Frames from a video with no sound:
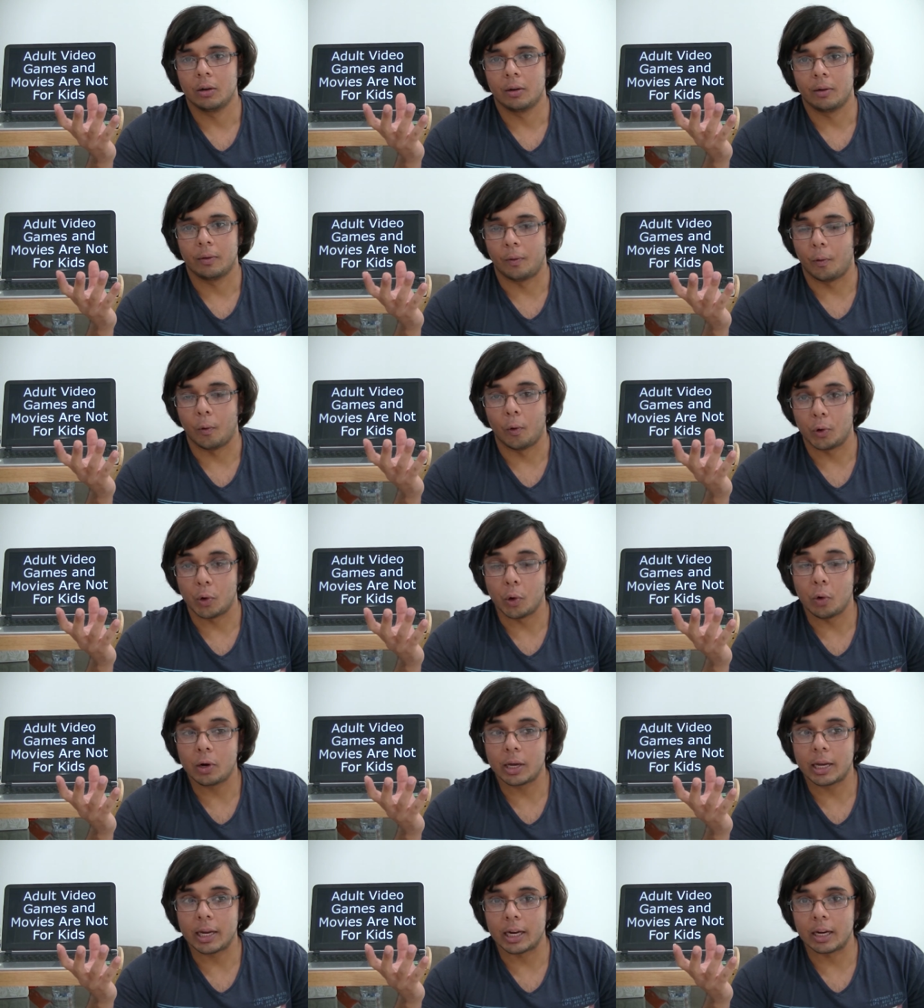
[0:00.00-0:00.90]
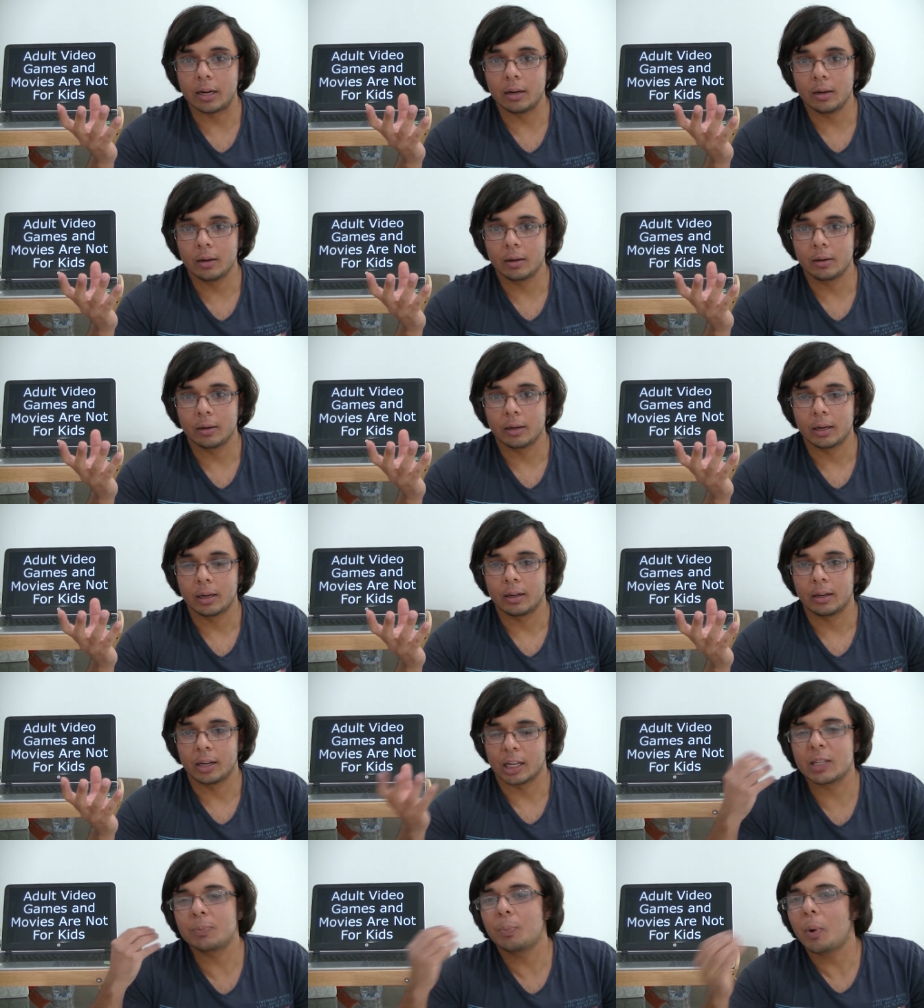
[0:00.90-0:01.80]
for your kid
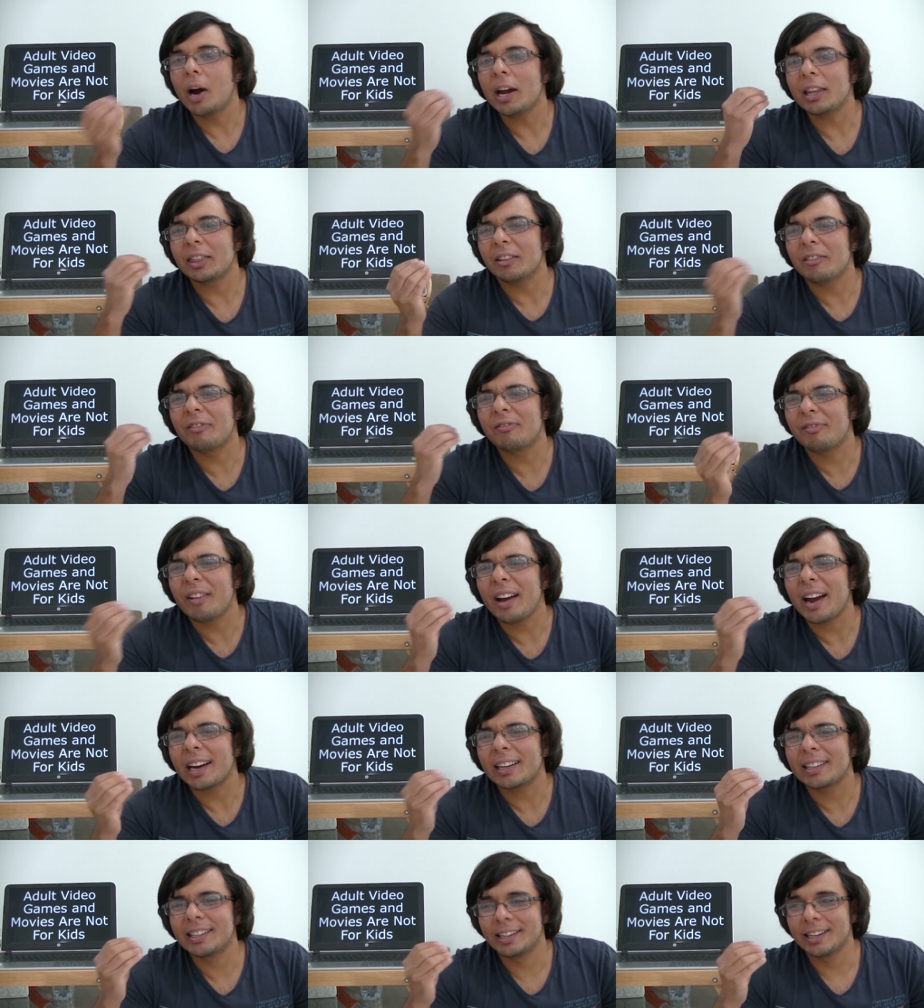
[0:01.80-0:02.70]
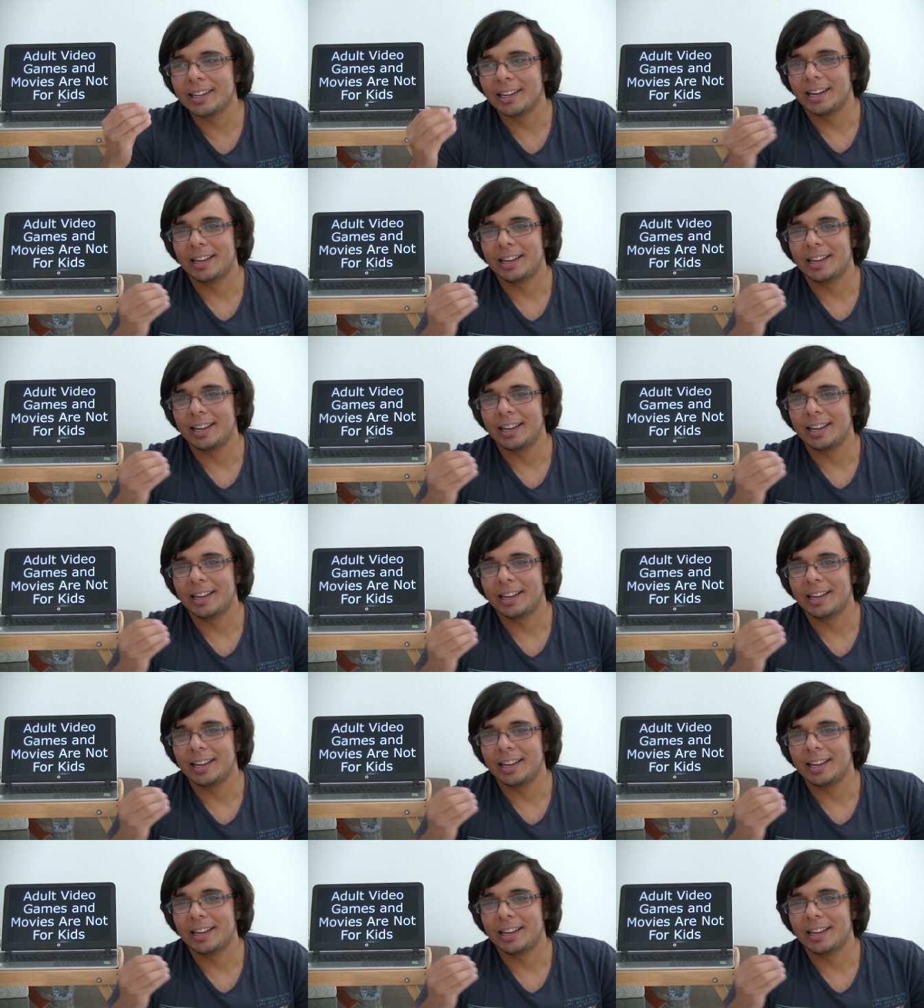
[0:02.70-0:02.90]
despite the fact